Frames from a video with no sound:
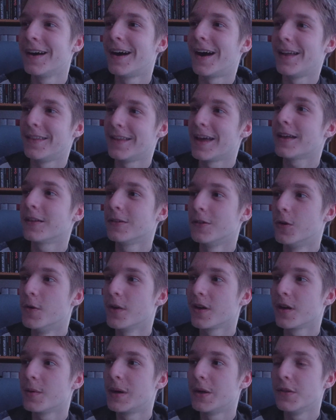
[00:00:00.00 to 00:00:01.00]
I like
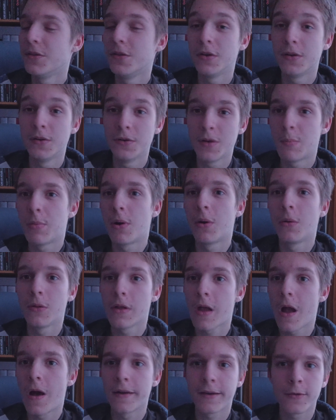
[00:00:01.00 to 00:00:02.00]
learning about the
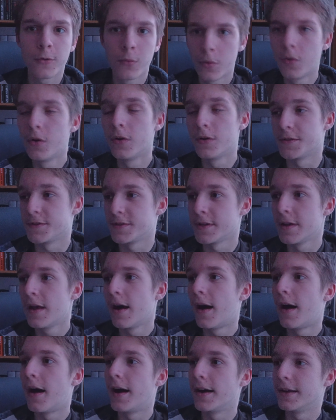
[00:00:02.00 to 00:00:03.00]
Napoleonic Wars.
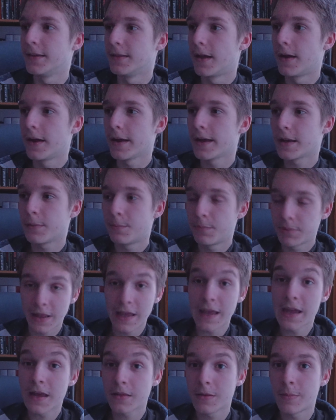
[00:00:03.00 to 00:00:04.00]
I like
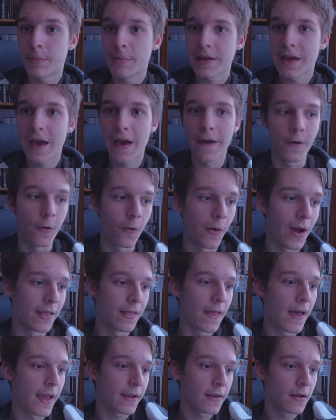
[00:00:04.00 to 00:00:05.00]
playing the piano. I
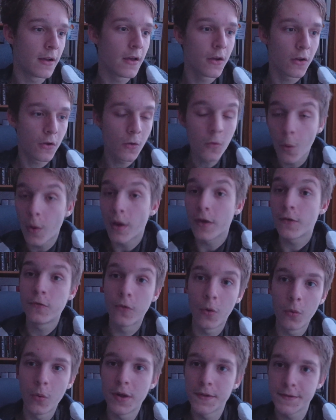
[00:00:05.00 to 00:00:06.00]
like going
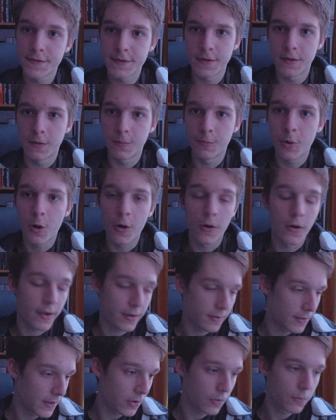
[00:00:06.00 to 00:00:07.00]
for runs in the park.
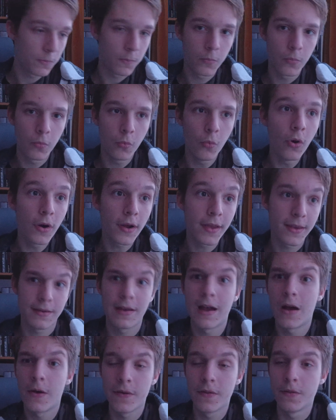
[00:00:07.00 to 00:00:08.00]
I like
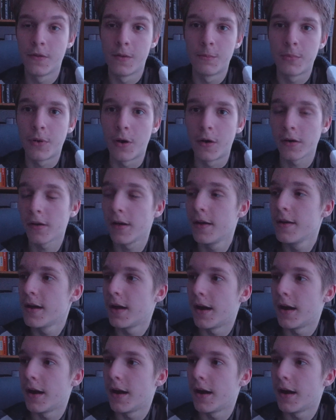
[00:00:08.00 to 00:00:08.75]
working out in the park.